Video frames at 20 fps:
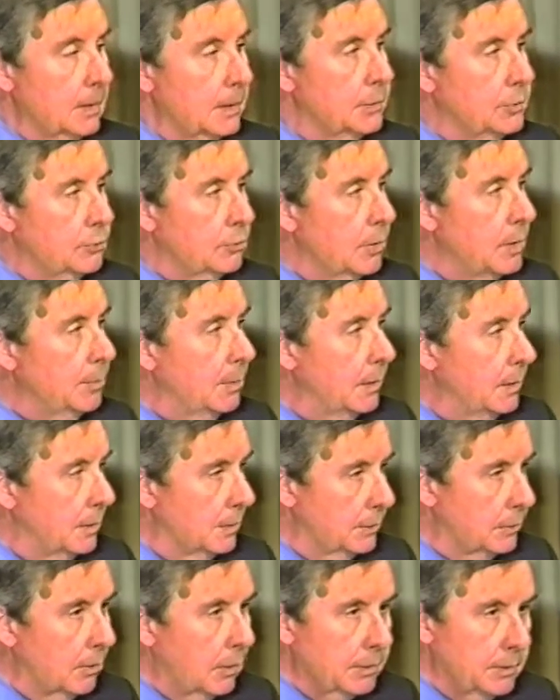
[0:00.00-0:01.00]
extremely
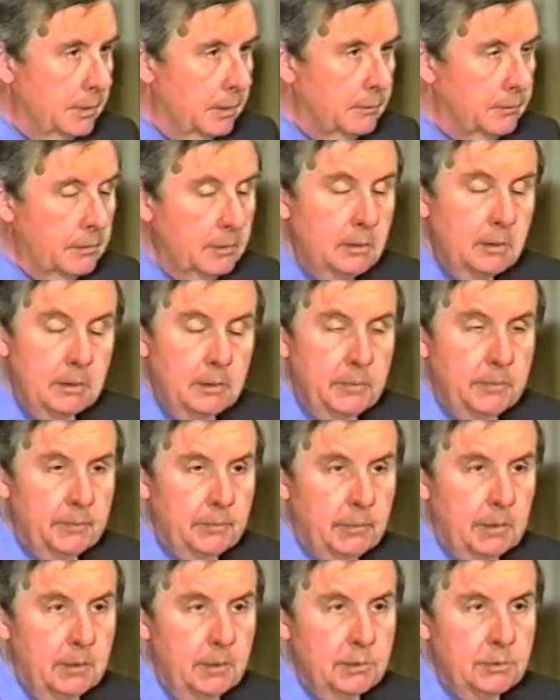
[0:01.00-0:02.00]
destructive
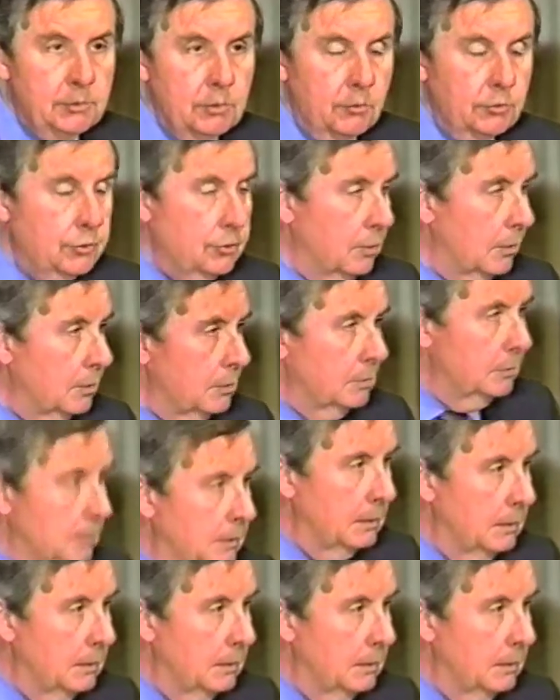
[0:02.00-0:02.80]
social